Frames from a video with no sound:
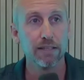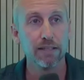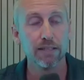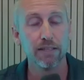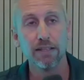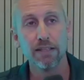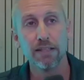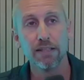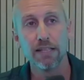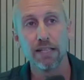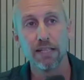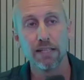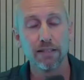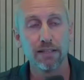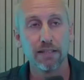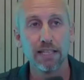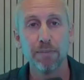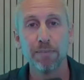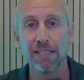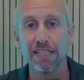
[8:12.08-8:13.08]

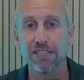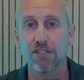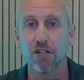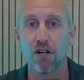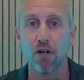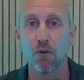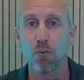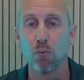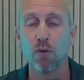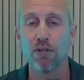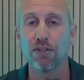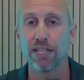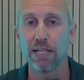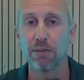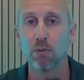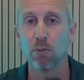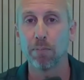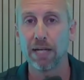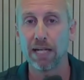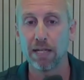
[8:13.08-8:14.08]
limits on what they
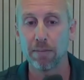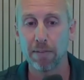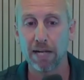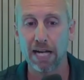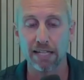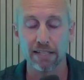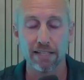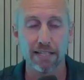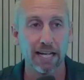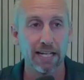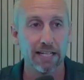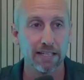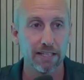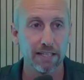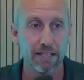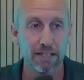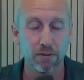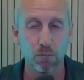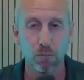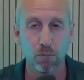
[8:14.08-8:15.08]
will pay back. And
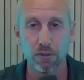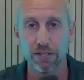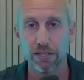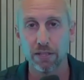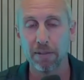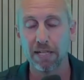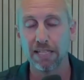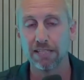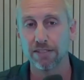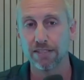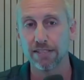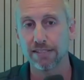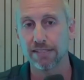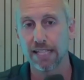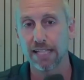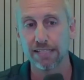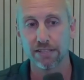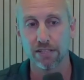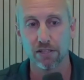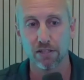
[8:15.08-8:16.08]
it really depends on the
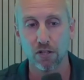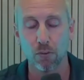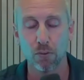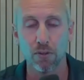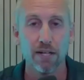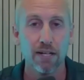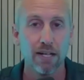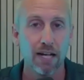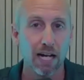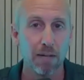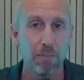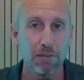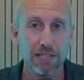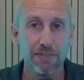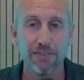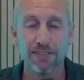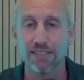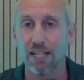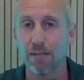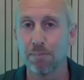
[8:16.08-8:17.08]
size of the loan. I
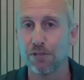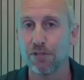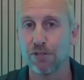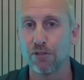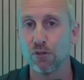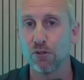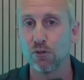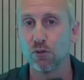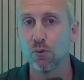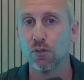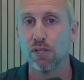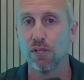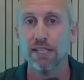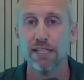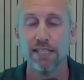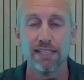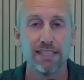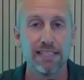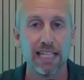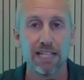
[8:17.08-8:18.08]
believe it's up to
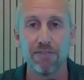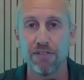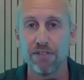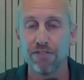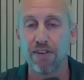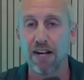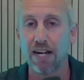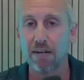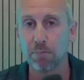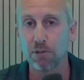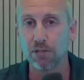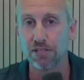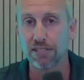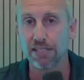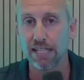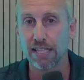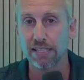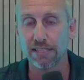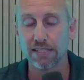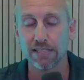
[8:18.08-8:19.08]

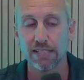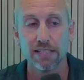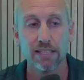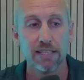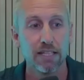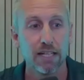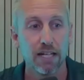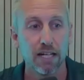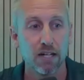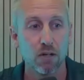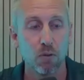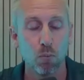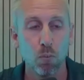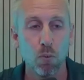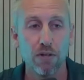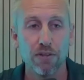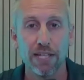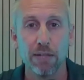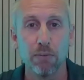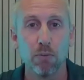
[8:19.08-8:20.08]
75%
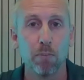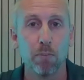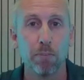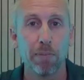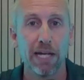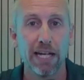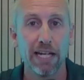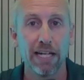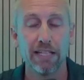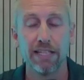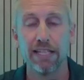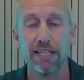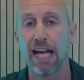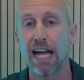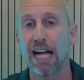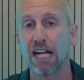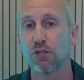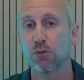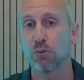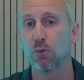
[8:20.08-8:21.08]
what they will pay the
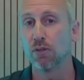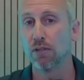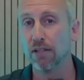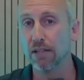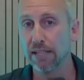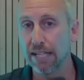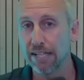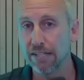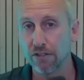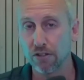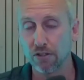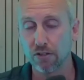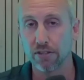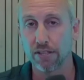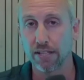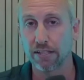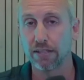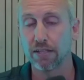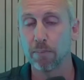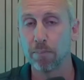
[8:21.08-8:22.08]
actual lender,
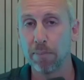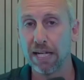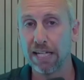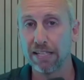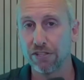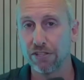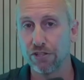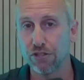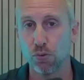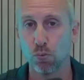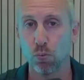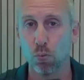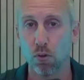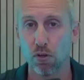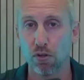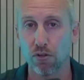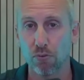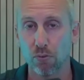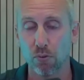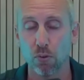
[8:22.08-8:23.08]
like the bank that you
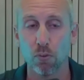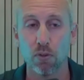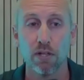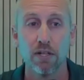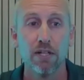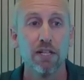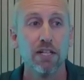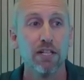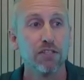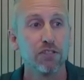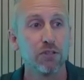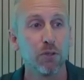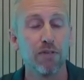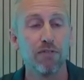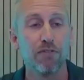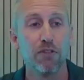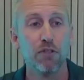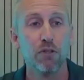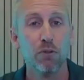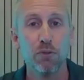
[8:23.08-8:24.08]
work through. So
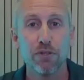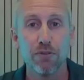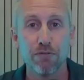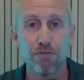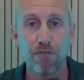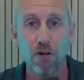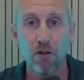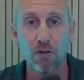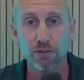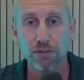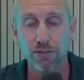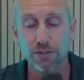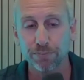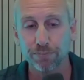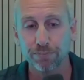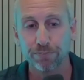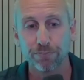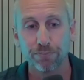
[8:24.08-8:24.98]
if you default,